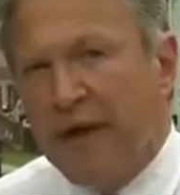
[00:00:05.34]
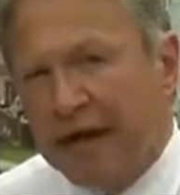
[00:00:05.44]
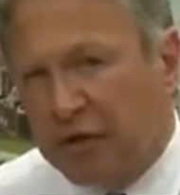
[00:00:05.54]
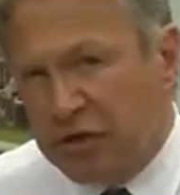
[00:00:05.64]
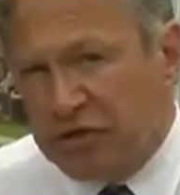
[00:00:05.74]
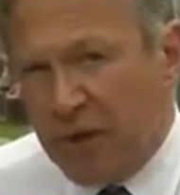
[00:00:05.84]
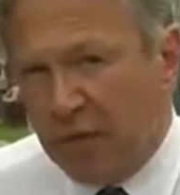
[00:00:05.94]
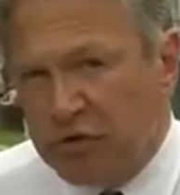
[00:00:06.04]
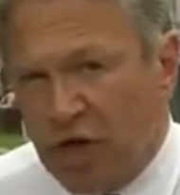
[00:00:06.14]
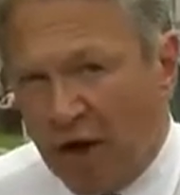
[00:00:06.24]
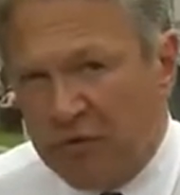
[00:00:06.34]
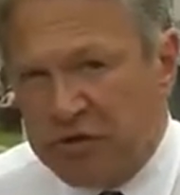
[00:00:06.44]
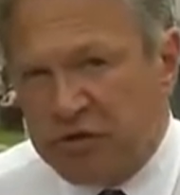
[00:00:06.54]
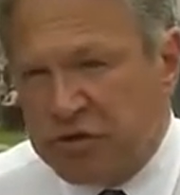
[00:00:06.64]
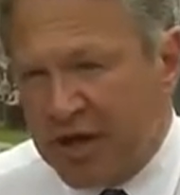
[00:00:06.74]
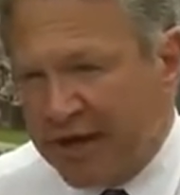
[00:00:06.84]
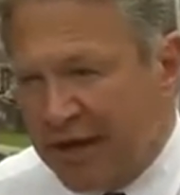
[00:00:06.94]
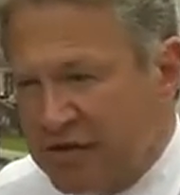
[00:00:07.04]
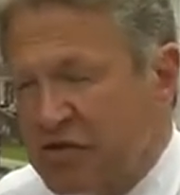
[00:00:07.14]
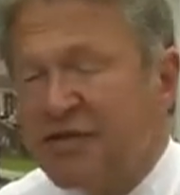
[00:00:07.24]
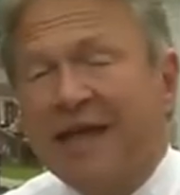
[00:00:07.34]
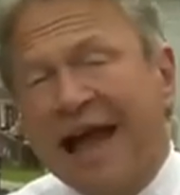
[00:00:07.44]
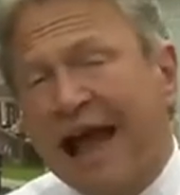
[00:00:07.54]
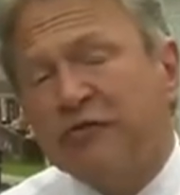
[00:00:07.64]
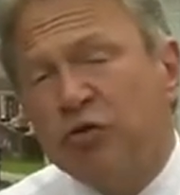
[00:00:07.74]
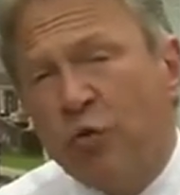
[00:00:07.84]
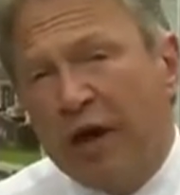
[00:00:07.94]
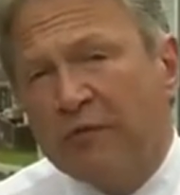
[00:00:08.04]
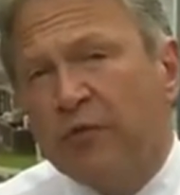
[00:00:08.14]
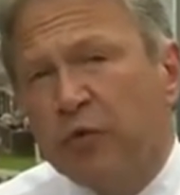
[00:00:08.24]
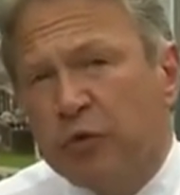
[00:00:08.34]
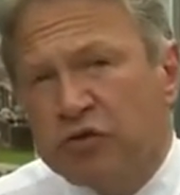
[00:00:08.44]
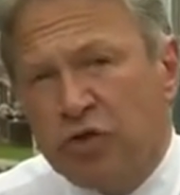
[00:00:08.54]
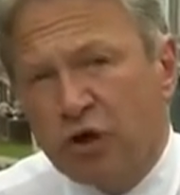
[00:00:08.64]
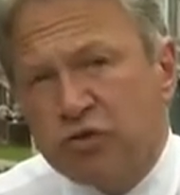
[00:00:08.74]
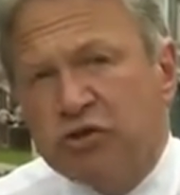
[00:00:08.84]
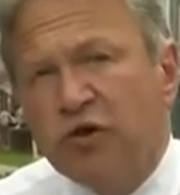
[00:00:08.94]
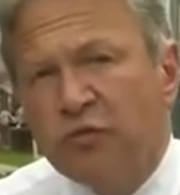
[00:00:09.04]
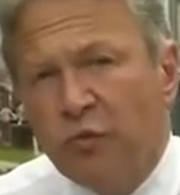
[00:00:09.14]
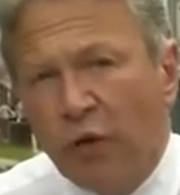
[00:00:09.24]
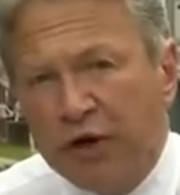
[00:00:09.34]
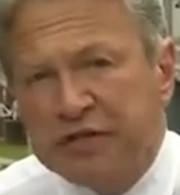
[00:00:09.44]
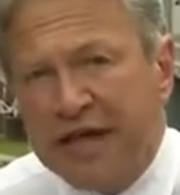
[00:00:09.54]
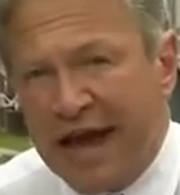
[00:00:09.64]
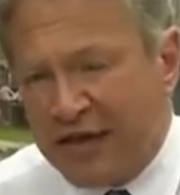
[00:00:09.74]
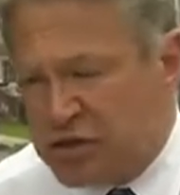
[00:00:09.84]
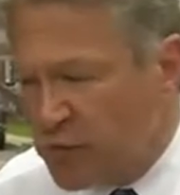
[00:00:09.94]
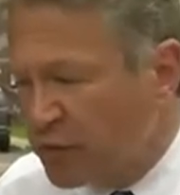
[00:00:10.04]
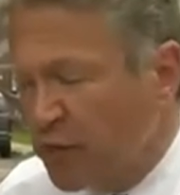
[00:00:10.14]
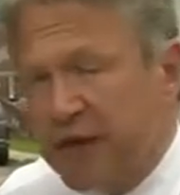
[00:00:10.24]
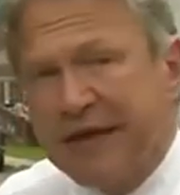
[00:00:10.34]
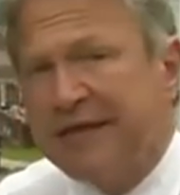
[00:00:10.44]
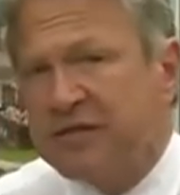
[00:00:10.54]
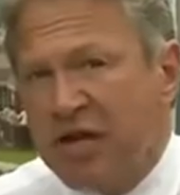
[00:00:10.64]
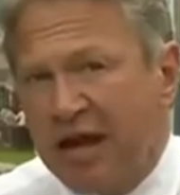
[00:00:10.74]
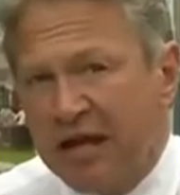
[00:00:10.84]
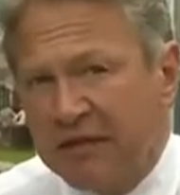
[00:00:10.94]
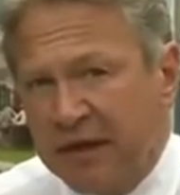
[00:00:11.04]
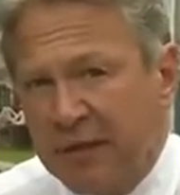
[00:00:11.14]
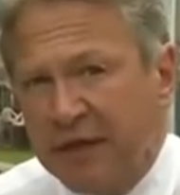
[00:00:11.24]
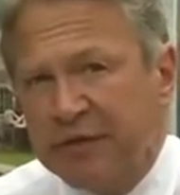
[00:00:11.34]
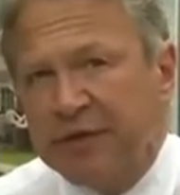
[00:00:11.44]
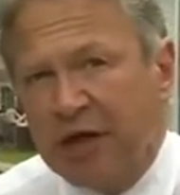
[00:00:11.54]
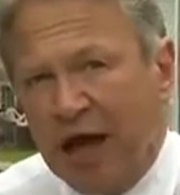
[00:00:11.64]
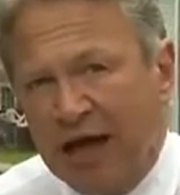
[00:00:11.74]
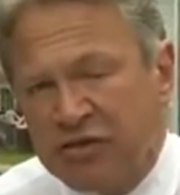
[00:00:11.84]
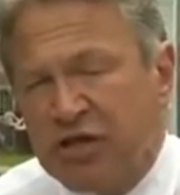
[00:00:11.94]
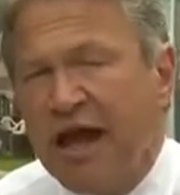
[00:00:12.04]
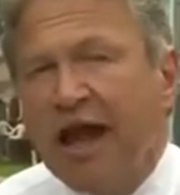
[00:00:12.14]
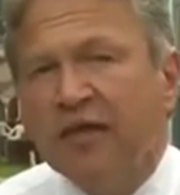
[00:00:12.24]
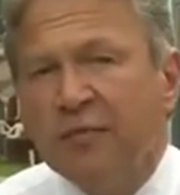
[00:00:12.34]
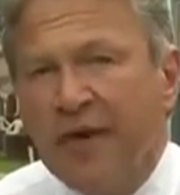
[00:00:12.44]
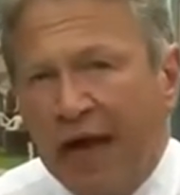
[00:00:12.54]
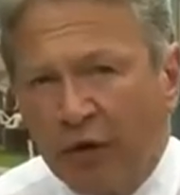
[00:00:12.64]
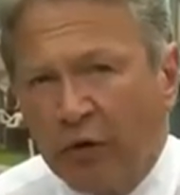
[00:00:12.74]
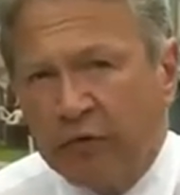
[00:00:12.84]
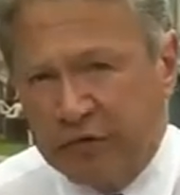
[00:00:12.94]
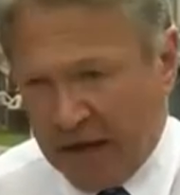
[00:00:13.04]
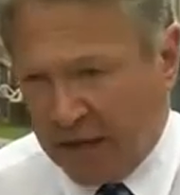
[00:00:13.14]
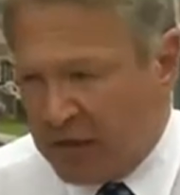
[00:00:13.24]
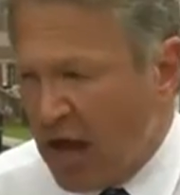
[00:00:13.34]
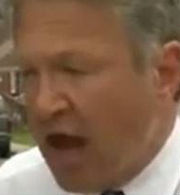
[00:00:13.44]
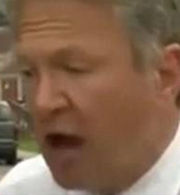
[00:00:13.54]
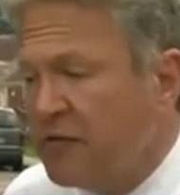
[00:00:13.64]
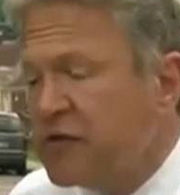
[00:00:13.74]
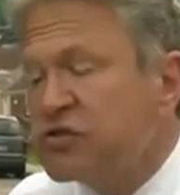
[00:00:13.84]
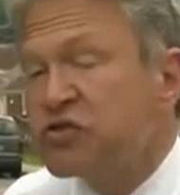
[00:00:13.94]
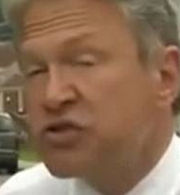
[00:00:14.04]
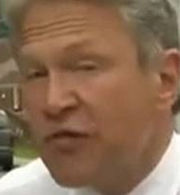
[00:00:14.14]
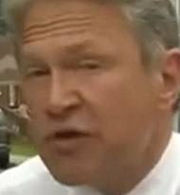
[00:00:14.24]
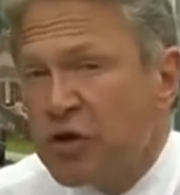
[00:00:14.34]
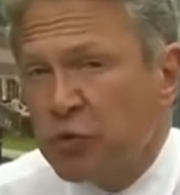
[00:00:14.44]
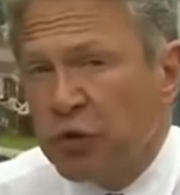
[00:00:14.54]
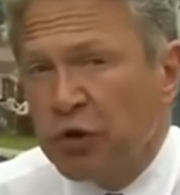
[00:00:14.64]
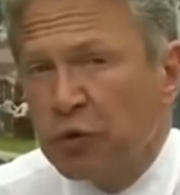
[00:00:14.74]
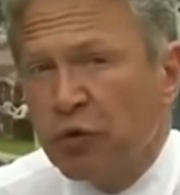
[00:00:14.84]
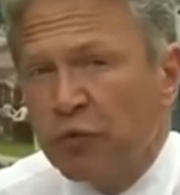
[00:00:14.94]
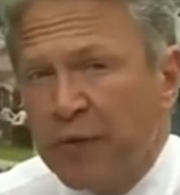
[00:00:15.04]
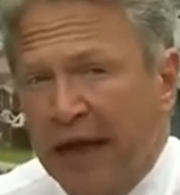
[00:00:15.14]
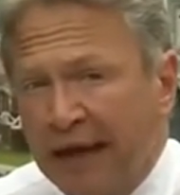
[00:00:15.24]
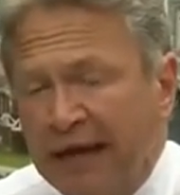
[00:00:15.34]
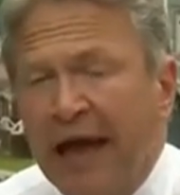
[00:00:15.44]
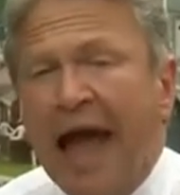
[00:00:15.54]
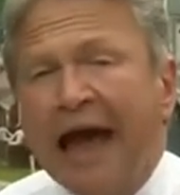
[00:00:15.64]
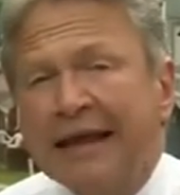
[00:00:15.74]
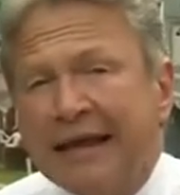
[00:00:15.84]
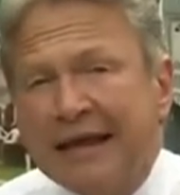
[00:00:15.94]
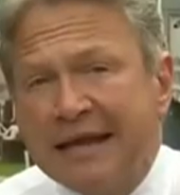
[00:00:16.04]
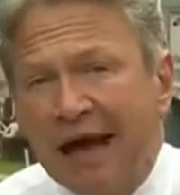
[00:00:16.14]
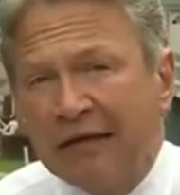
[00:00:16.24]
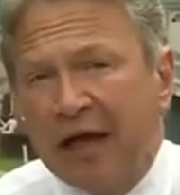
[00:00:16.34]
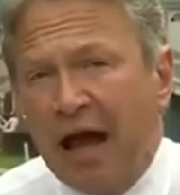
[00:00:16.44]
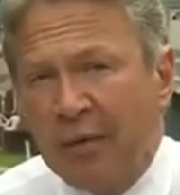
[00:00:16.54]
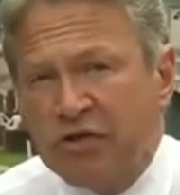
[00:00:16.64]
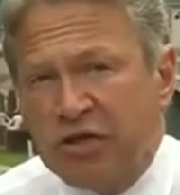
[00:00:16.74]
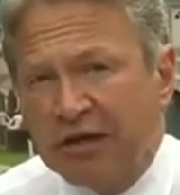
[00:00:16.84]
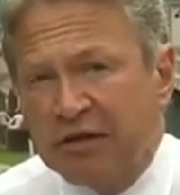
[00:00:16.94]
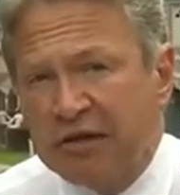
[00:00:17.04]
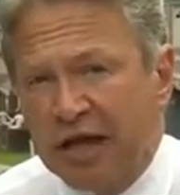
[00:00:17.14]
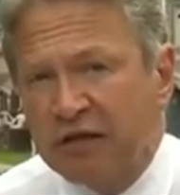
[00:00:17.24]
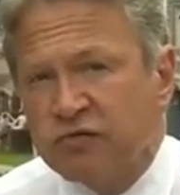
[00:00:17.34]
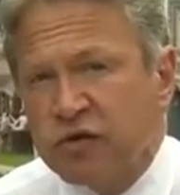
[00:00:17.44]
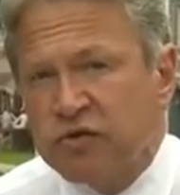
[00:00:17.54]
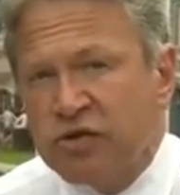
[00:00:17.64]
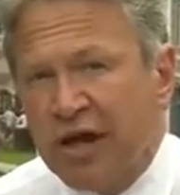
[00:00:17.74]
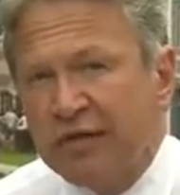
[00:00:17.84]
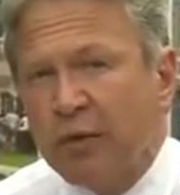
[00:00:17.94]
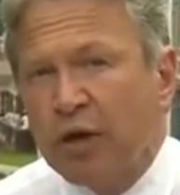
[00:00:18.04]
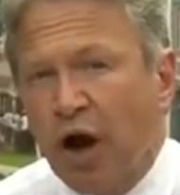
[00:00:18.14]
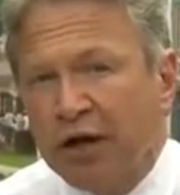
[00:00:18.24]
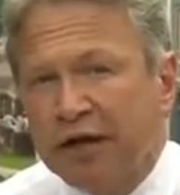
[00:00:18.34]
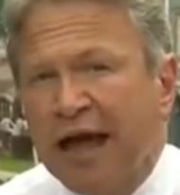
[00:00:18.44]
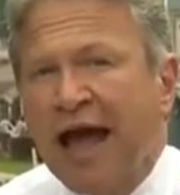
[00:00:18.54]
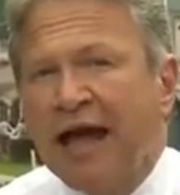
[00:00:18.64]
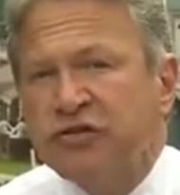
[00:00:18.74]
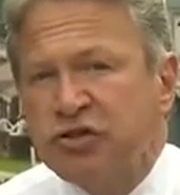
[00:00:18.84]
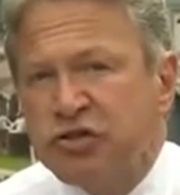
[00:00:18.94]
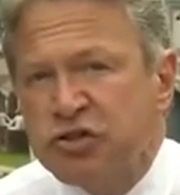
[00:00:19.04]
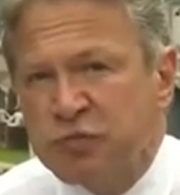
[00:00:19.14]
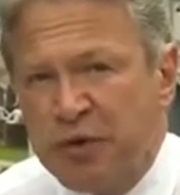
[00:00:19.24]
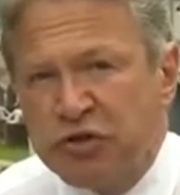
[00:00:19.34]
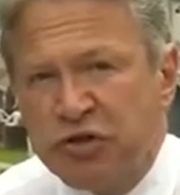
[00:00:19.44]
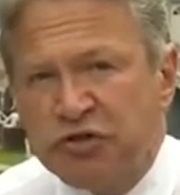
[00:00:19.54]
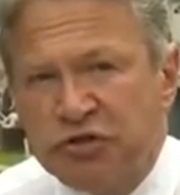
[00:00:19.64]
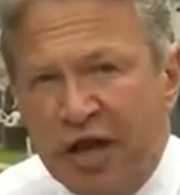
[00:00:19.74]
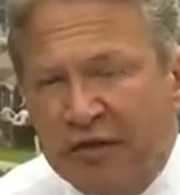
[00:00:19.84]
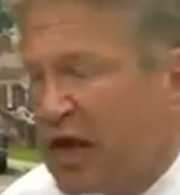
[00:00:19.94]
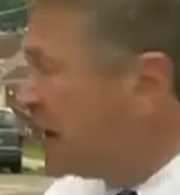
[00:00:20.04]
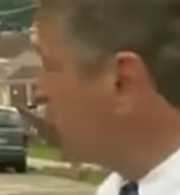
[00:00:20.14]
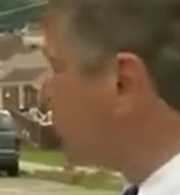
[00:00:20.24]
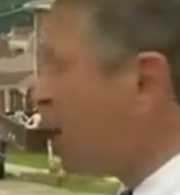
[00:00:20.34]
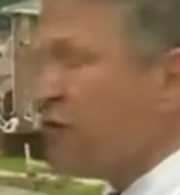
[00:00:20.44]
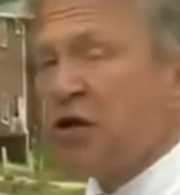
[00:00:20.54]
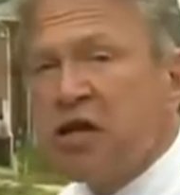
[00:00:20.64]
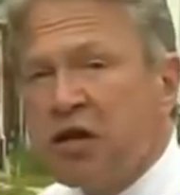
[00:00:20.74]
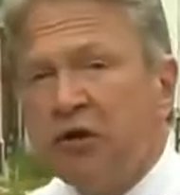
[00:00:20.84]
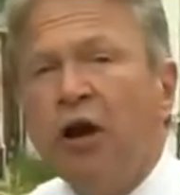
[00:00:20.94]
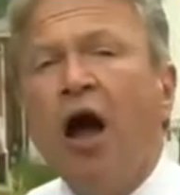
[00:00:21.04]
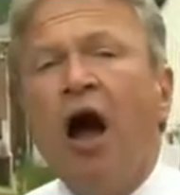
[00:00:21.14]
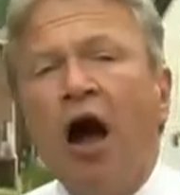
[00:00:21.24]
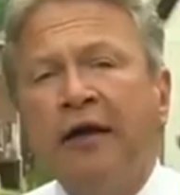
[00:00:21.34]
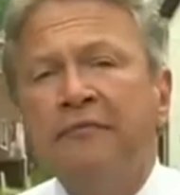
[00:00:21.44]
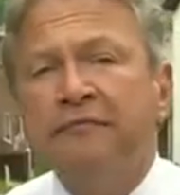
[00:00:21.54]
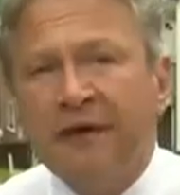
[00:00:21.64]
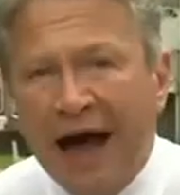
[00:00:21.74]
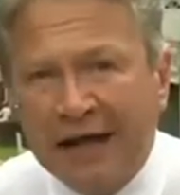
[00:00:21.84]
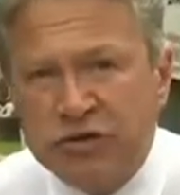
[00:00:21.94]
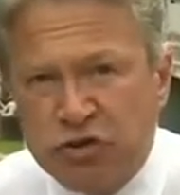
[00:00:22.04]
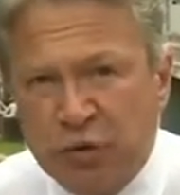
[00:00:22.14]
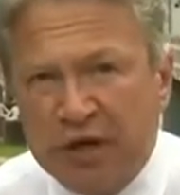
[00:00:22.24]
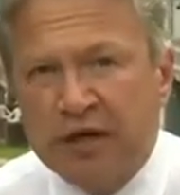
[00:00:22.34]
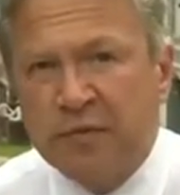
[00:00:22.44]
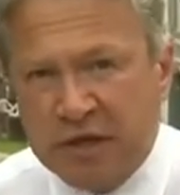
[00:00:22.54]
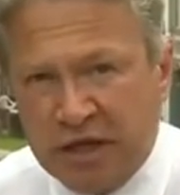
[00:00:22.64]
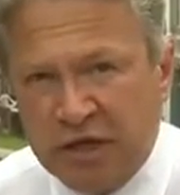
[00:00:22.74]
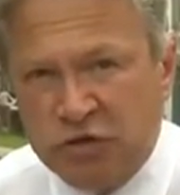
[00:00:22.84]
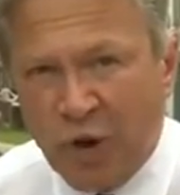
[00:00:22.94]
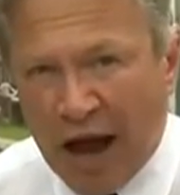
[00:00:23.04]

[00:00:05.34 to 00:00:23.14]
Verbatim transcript: The medical examiner's office is telling us they have to wait for the results of more tests before they can say anything about the cause and the manner of death of this 73 year old man. Allegheny County homicide detectives are saying they regard it as a suspicious death discovered here on Vine Street in McKees